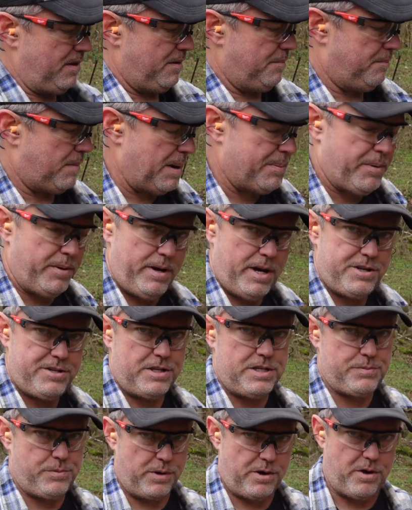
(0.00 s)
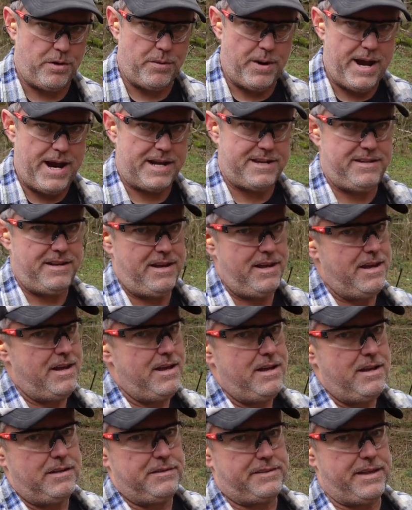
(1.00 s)
my predictions were correct.
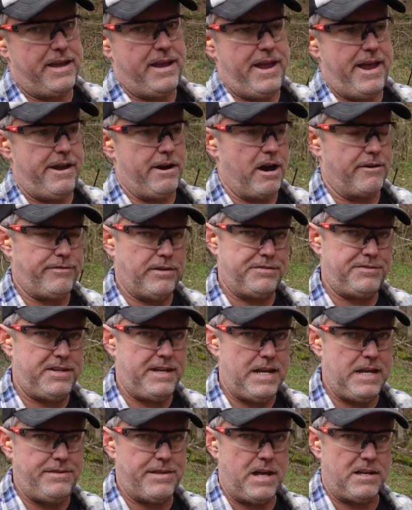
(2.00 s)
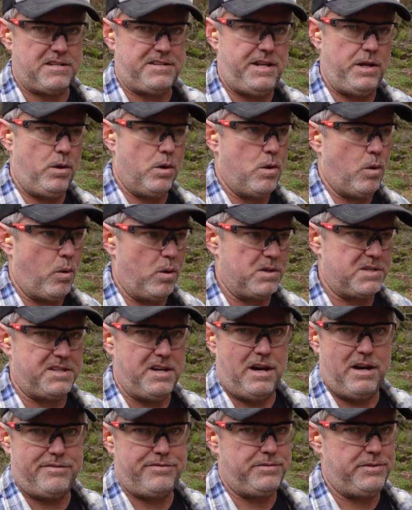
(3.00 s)
The AR-15, that steel core
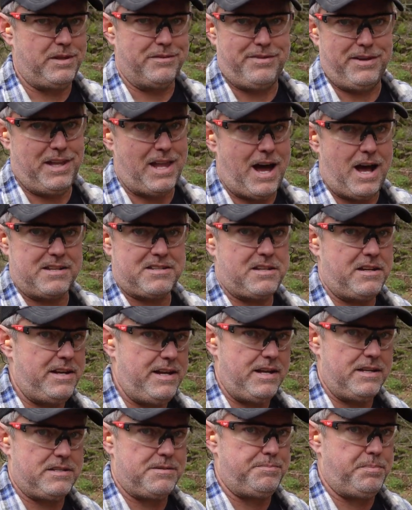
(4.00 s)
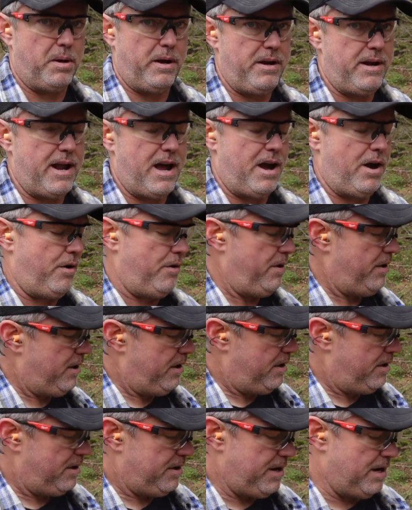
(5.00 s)
stuff, the velocity it's putting out,
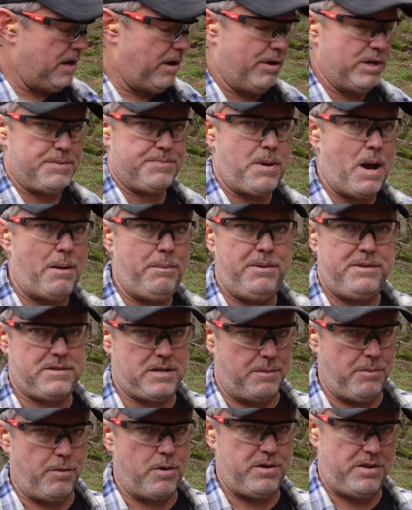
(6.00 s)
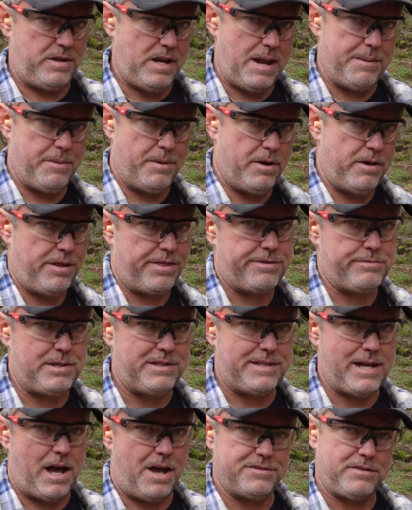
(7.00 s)
you know, it's probably somewhere in the neighborhood of
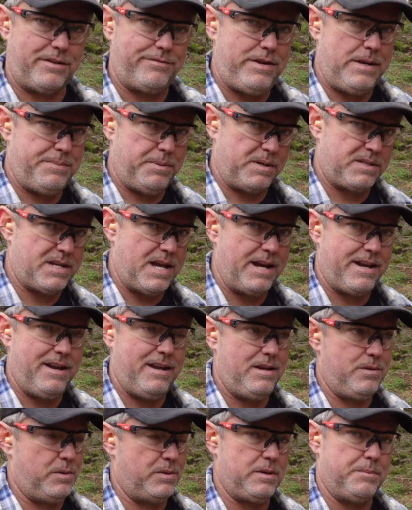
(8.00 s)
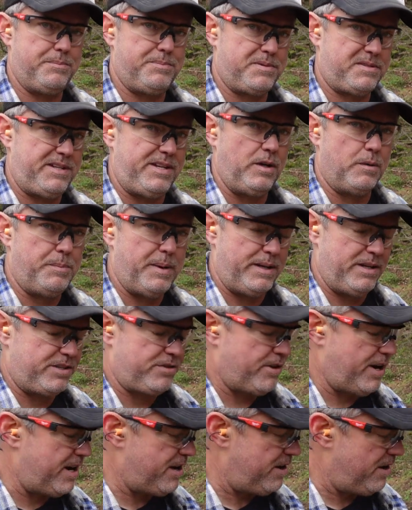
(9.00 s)
3,000 feet per second with a steel
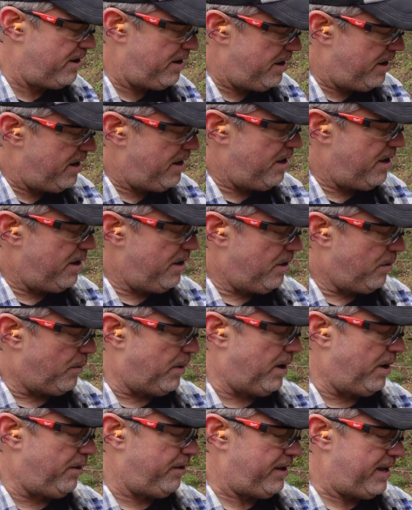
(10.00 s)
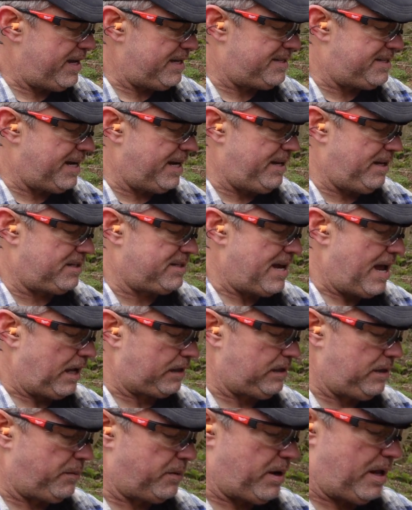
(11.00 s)
penetrator. Well, it did
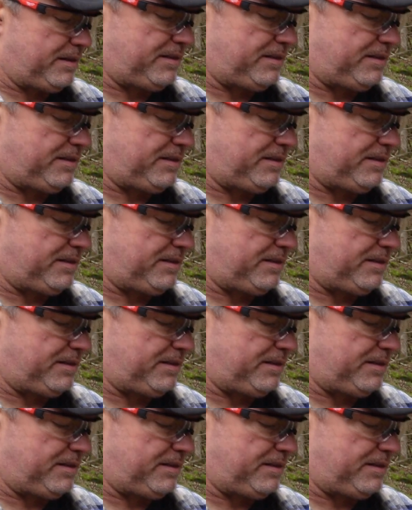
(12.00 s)
exactly what I